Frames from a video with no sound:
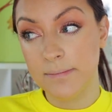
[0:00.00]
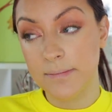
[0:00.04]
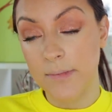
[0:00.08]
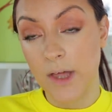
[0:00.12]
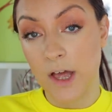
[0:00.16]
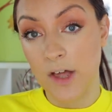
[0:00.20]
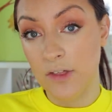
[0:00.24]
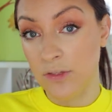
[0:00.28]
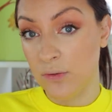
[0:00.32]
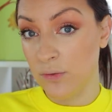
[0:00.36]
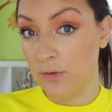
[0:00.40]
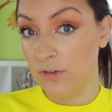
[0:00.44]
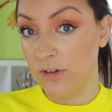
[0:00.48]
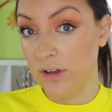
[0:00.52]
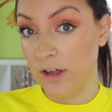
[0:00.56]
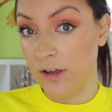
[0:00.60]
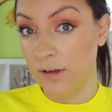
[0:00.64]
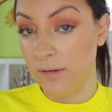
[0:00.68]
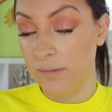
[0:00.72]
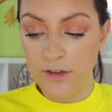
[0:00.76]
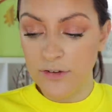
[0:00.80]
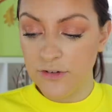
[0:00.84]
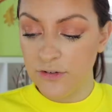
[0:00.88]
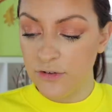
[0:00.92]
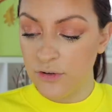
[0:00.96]
I thought so.
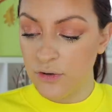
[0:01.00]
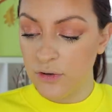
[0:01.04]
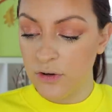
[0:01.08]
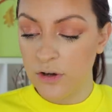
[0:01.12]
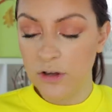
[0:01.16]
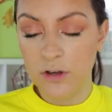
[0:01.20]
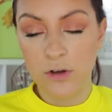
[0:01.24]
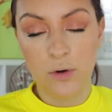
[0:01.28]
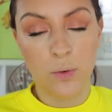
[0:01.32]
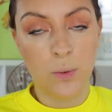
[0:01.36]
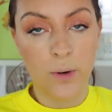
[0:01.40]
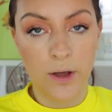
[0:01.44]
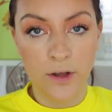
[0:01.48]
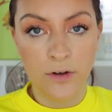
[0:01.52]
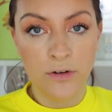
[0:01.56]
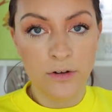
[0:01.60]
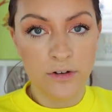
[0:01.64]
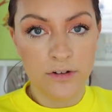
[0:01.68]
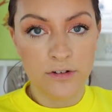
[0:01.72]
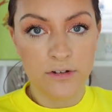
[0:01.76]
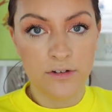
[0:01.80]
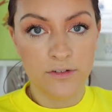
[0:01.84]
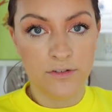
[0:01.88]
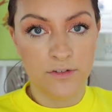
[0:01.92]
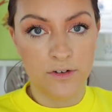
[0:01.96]
I saw a
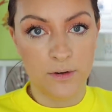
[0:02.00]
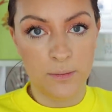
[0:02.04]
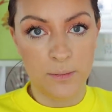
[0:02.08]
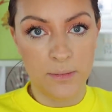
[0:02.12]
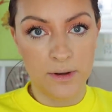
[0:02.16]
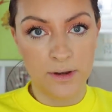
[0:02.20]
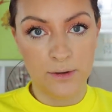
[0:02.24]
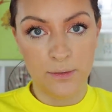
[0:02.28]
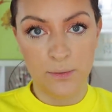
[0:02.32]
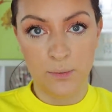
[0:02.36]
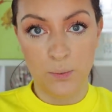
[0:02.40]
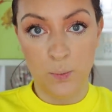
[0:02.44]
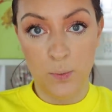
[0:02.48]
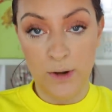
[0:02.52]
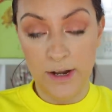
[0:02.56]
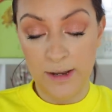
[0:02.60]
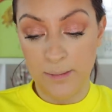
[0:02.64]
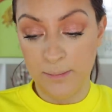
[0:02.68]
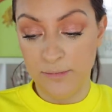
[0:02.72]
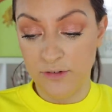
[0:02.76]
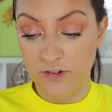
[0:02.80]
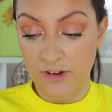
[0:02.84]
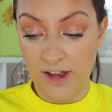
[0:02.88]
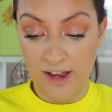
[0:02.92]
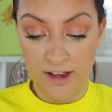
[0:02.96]
quote from
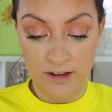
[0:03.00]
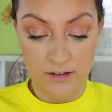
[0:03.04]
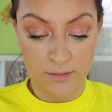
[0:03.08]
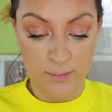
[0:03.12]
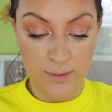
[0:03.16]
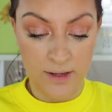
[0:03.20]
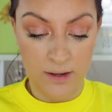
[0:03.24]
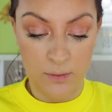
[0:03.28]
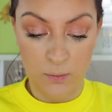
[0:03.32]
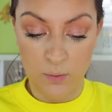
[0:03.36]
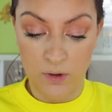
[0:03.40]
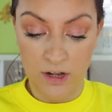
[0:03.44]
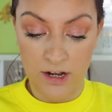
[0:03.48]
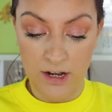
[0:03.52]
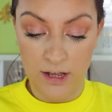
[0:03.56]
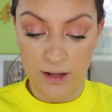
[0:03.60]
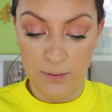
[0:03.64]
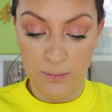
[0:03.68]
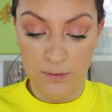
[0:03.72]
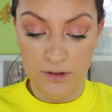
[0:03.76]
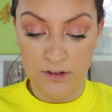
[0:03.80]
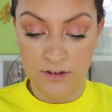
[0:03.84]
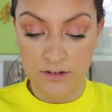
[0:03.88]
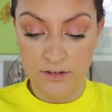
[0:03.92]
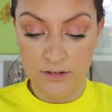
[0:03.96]
William Shakespeare while I
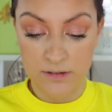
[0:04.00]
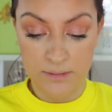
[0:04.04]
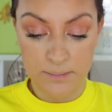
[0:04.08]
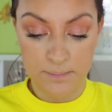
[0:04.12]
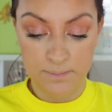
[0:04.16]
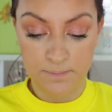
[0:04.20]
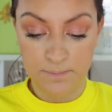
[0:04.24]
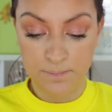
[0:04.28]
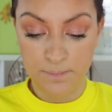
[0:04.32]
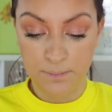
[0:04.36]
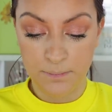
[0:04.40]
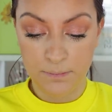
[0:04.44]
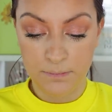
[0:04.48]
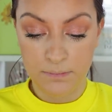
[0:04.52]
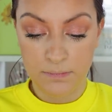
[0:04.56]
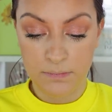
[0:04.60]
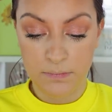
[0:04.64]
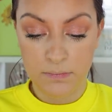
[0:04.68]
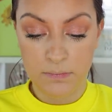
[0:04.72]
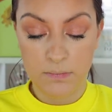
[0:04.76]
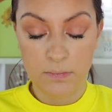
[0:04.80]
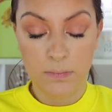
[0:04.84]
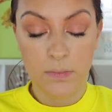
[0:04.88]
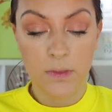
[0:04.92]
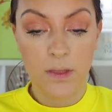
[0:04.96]
was
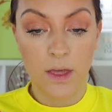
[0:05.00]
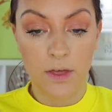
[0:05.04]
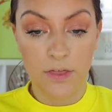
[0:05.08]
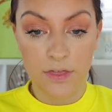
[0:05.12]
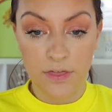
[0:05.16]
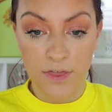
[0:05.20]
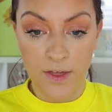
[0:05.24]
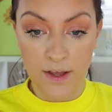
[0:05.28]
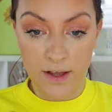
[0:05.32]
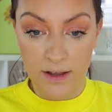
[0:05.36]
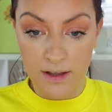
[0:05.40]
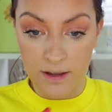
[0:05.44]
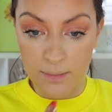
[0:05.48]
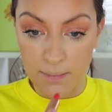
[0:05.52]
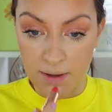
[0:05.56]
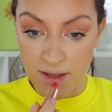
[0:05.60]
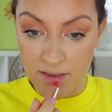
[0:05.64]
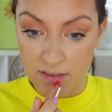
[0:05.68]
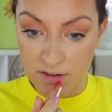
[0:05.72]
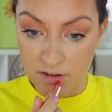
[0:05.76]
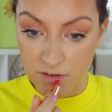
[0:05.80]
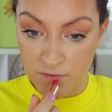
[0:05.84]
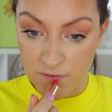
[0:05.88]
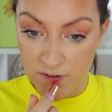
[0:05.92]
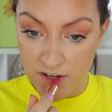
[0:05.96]
thinking
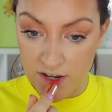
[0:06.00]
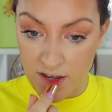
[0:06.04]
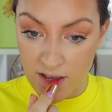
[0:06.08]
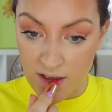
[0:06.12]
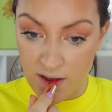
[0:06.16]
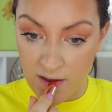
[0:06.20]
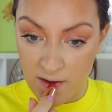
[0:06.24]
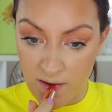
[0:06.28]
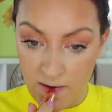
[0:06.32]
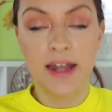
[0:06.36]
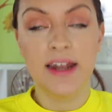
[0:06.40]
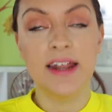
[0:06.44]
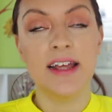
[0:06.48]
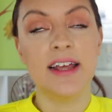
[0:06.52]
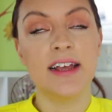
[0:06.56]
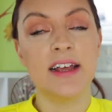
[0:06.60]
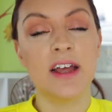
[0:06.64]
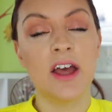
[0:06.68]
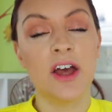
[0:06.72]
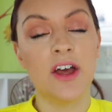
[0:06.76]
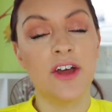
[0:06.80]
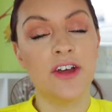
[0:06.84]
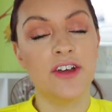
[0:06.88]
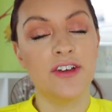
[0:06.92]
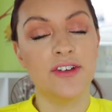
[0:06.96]
about this video, and it
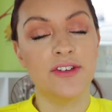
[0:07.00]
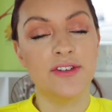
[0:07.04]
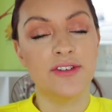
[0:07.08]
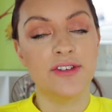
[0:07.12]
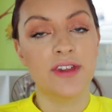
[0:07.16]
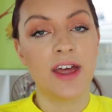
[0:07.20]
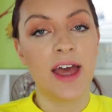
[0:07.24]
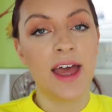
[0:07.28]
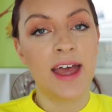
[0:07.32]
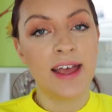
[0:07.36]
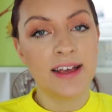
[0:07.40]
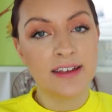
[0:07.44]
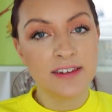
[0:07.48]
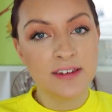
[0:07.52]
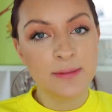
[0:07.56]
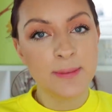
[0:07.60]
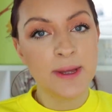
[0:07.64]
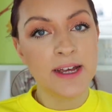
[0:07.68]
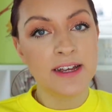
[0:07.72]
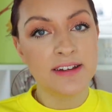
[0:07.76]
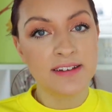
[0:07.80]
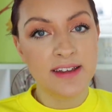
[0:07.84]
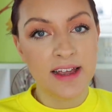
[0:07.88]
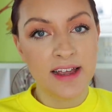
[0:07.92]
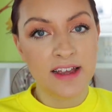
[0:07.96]
goes,
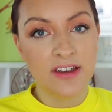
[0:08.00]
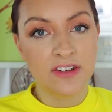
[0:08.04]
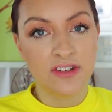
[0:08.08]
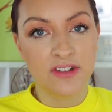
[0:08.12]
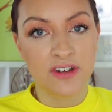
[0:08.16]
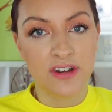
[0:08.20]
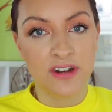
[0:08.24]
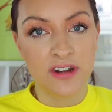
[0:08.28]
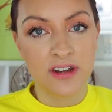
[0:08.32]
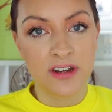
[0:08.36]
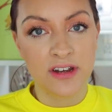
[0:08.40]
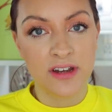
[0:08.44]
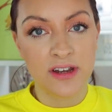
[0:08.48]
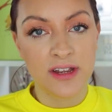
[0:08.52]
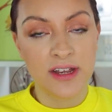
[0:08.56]
expectation